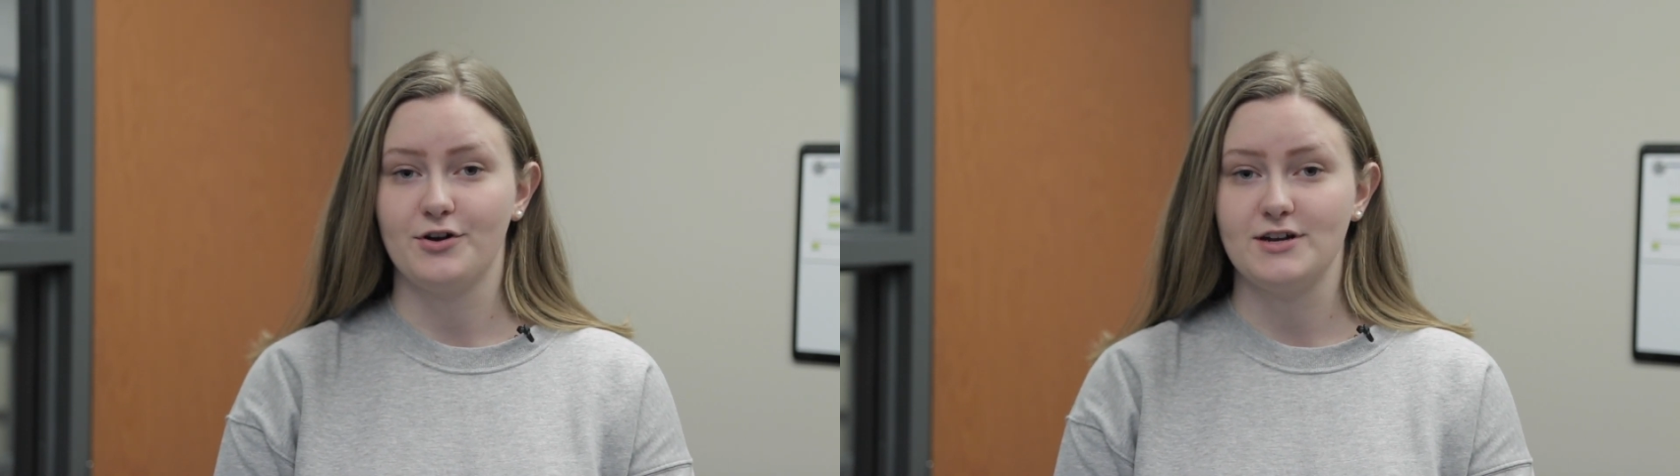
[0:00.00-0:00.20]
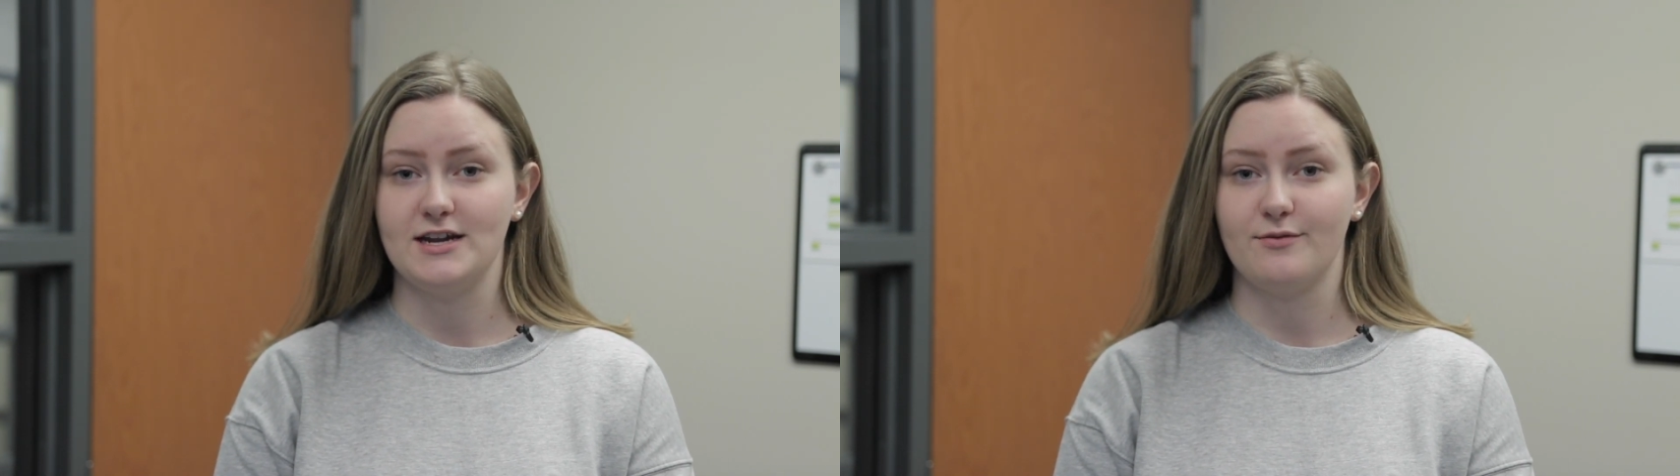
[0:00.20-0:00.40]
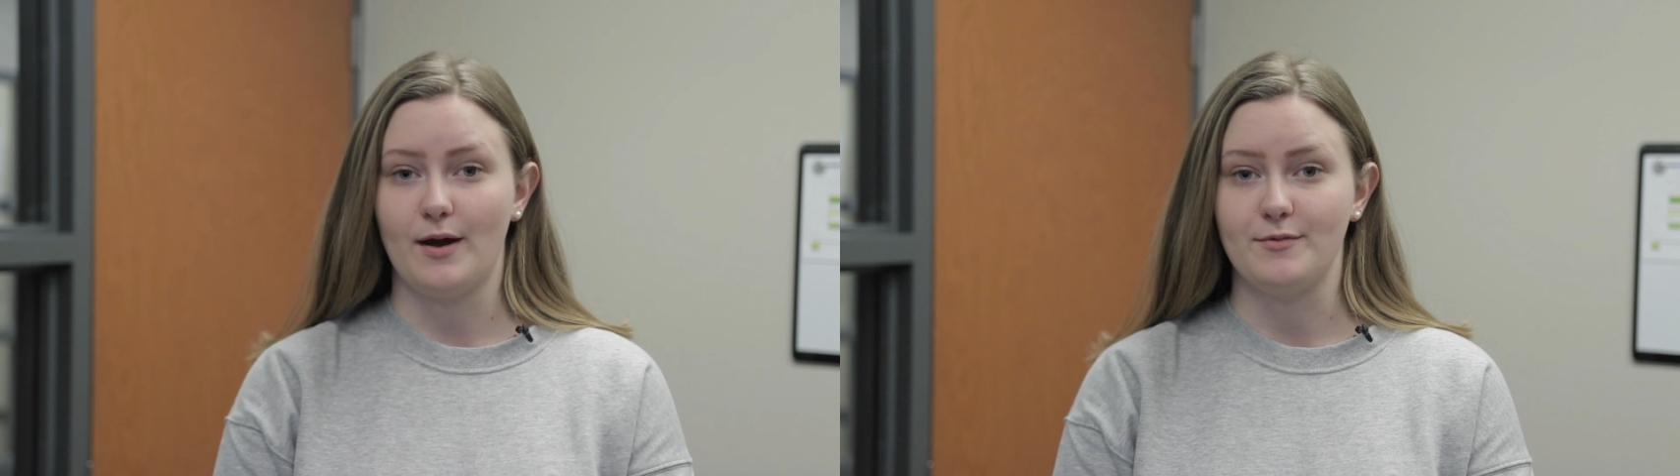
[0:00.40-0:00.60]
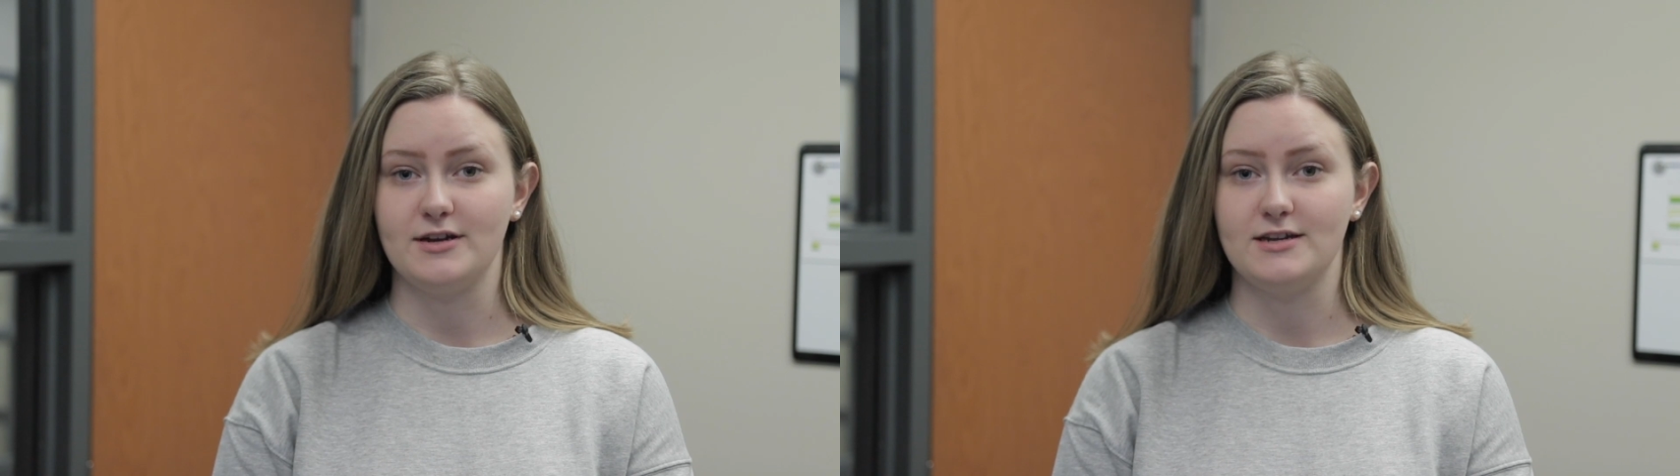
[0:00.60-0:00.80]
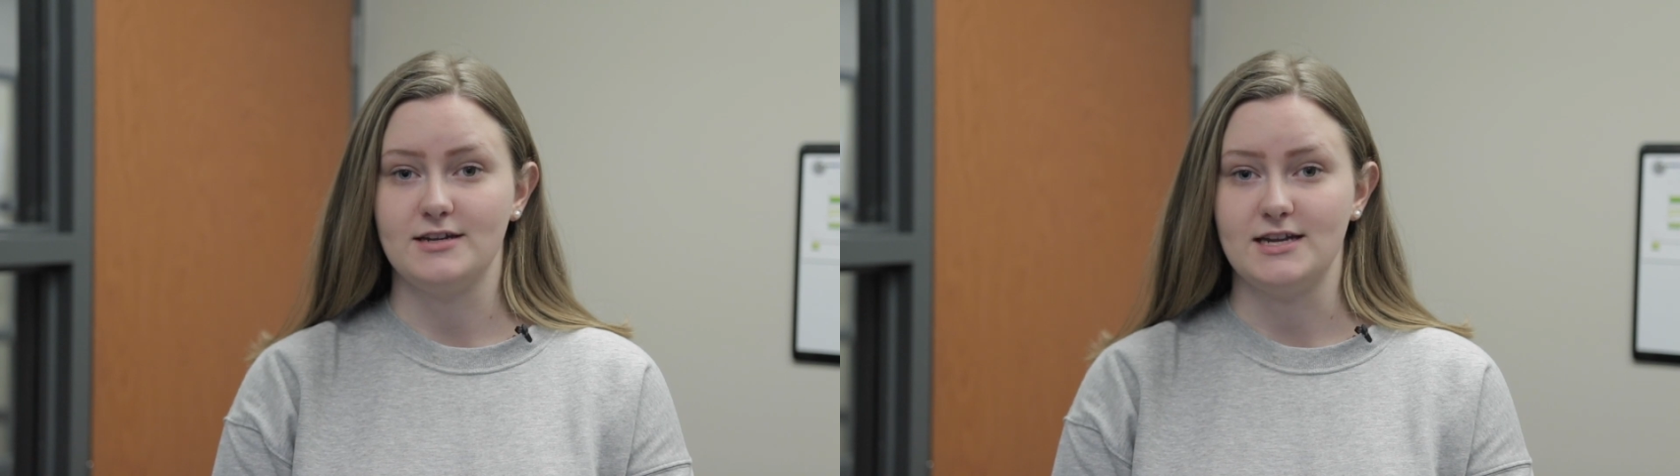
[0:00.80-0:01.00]
13th
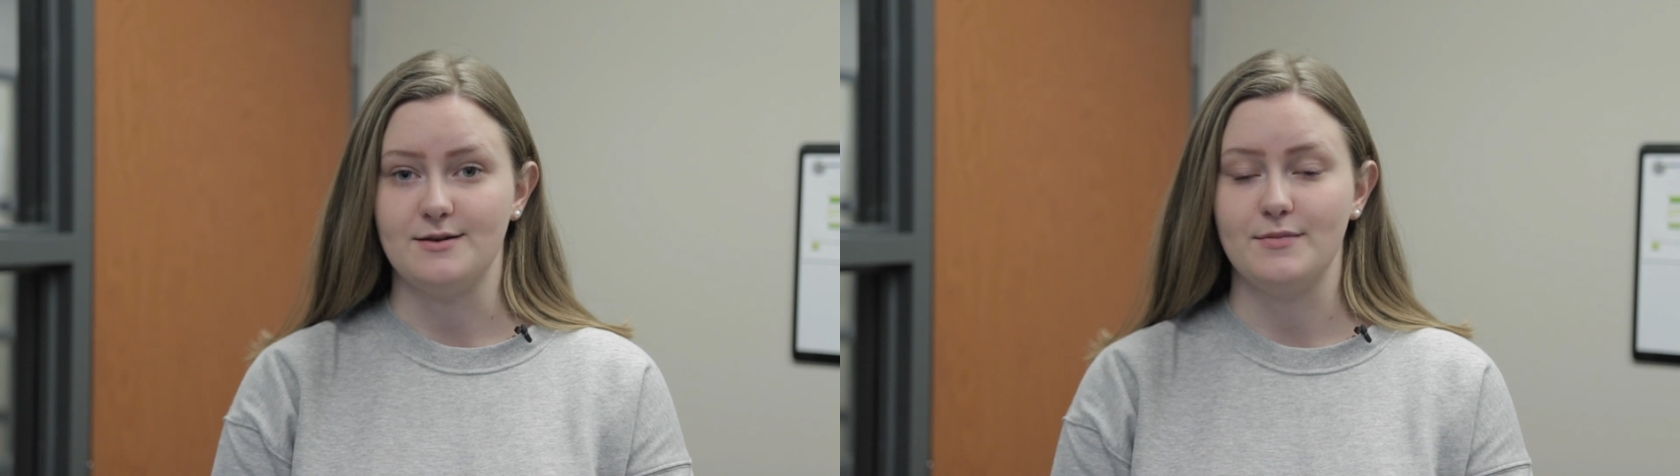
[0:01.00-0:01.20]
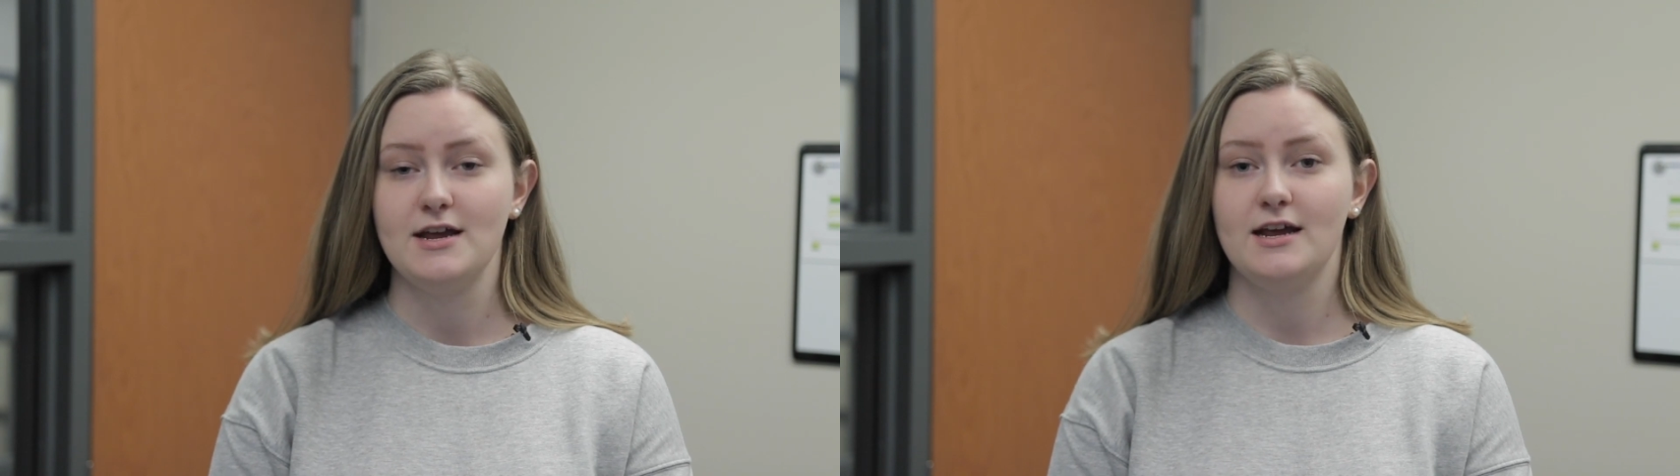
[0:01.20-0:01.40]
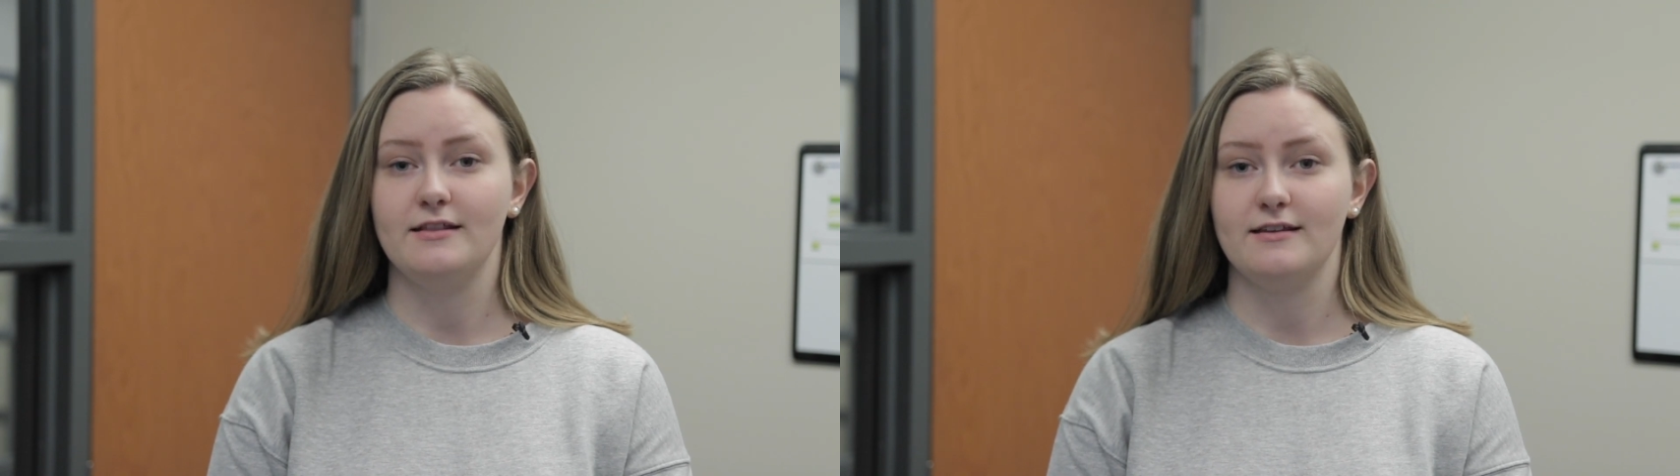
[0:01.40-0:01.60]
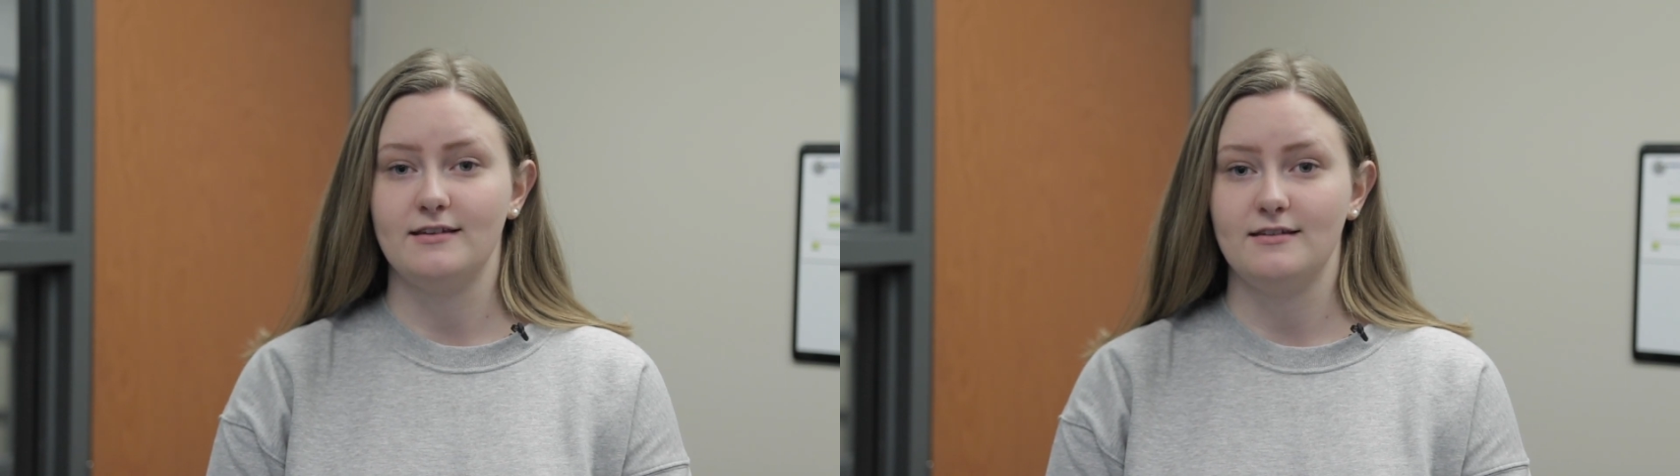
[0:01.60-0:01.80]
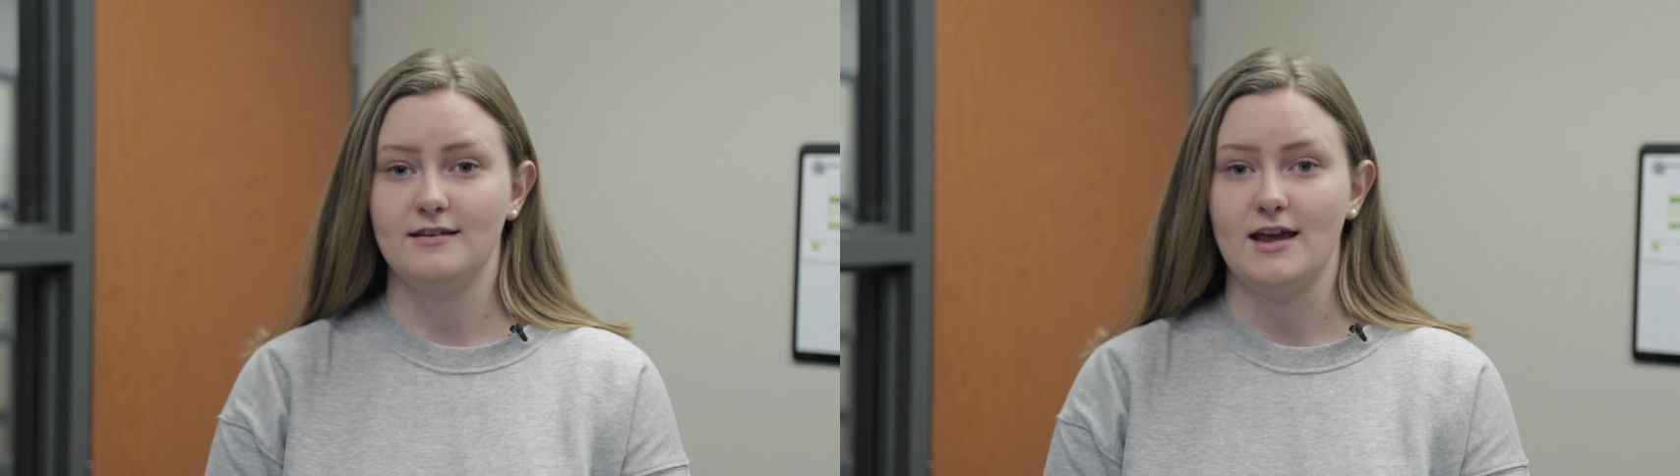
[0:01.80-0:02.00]
badminton team in the
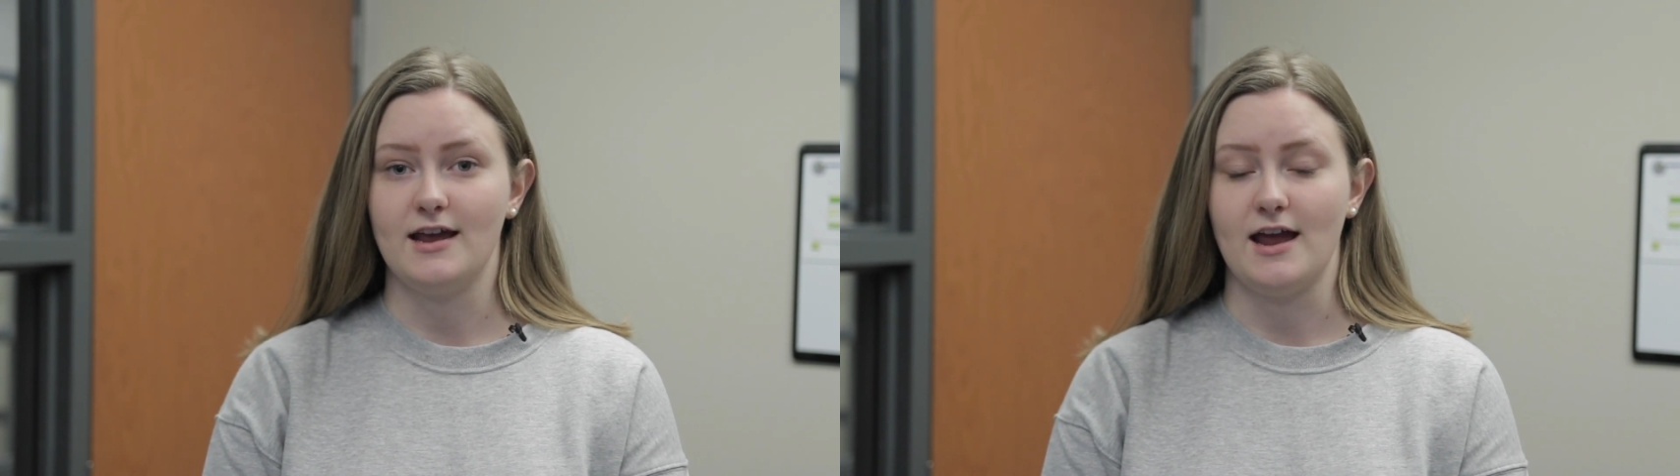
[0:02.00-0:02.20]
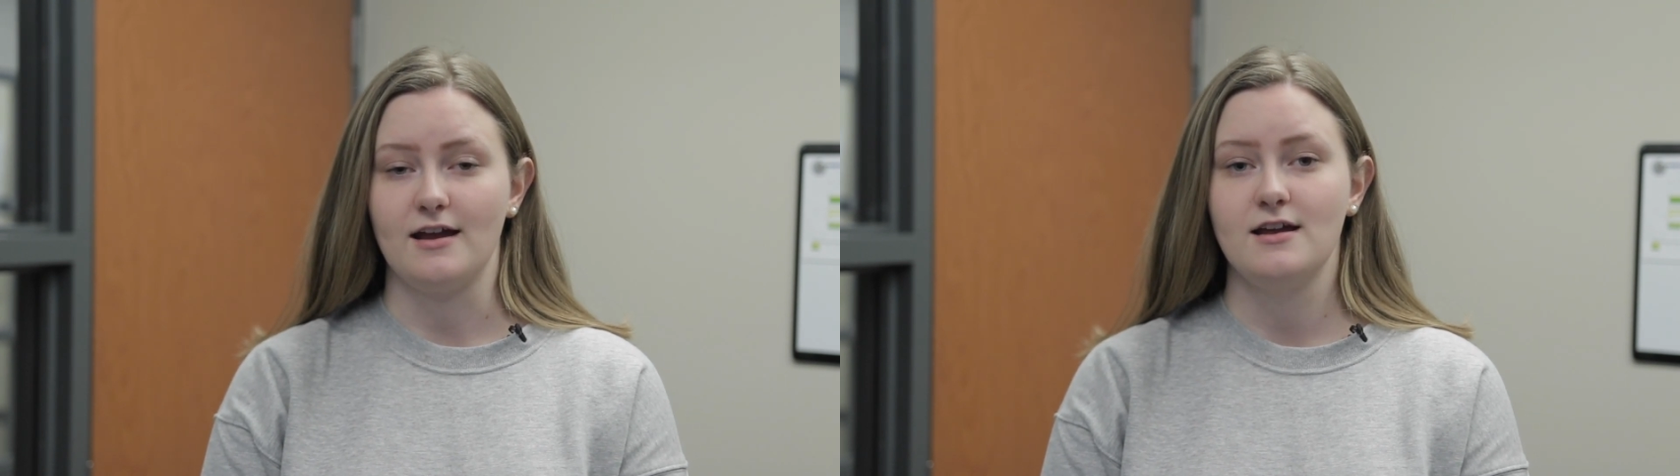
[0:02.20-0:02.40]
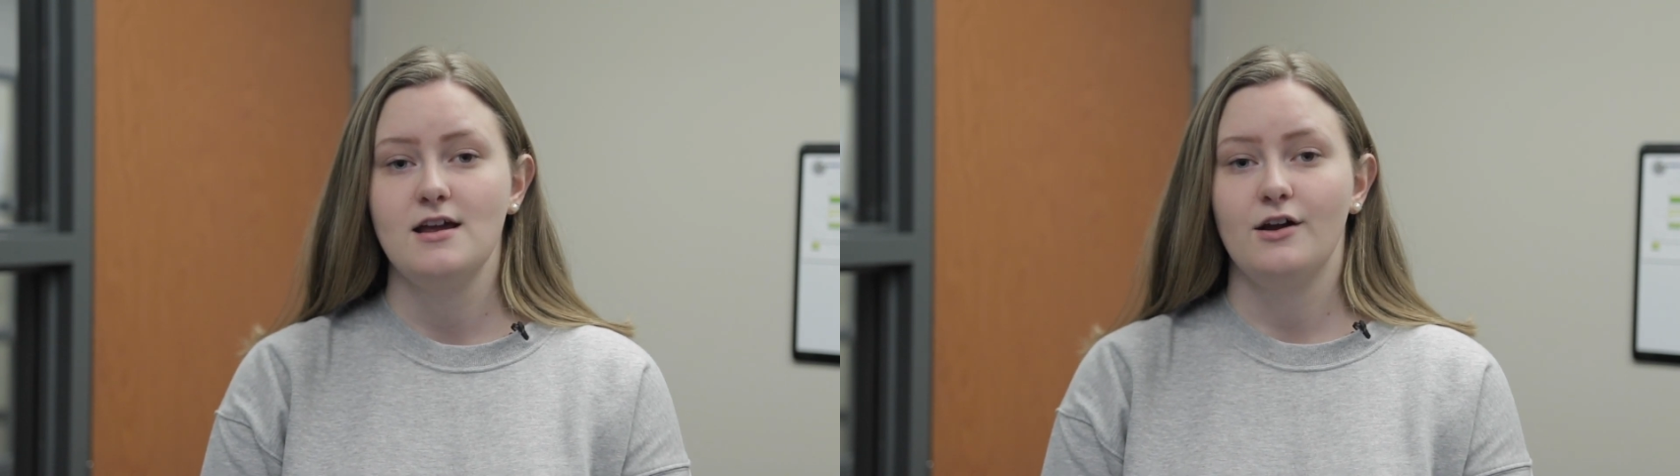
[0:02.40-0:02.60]
CCAA